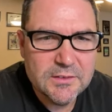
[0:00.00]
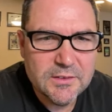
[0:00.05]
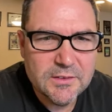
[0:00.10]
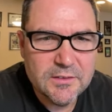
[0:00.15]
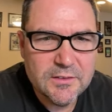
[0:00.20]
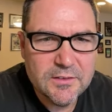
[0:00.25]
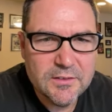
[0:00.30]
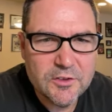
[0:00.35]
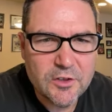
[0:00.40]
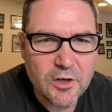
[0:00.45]

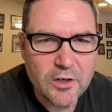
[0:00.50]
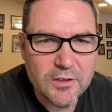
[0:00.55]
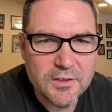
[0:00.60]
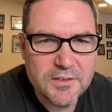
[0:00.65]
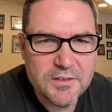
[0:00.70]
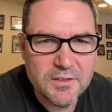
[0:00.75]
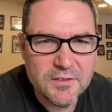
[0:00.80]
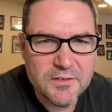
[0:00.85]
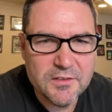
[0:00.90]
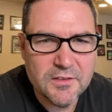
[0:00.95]
Charlie
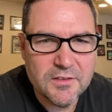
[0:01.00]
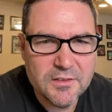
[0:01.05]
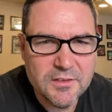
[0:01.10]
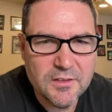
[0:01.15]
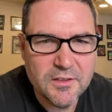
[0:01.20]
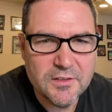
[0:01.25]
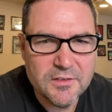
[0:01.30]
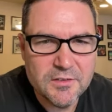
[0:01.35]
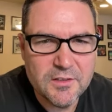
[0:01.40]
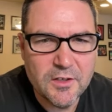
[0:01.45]
says it's
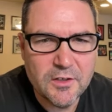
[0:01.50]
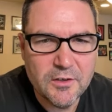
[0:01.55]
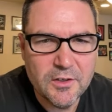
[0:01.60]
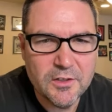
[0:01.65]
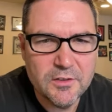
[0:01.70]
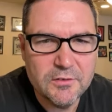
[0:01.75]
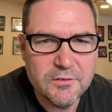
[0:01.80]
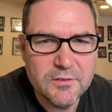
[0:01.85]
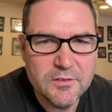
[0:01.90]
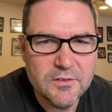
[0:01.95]

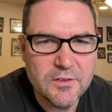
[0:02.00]
Stuttering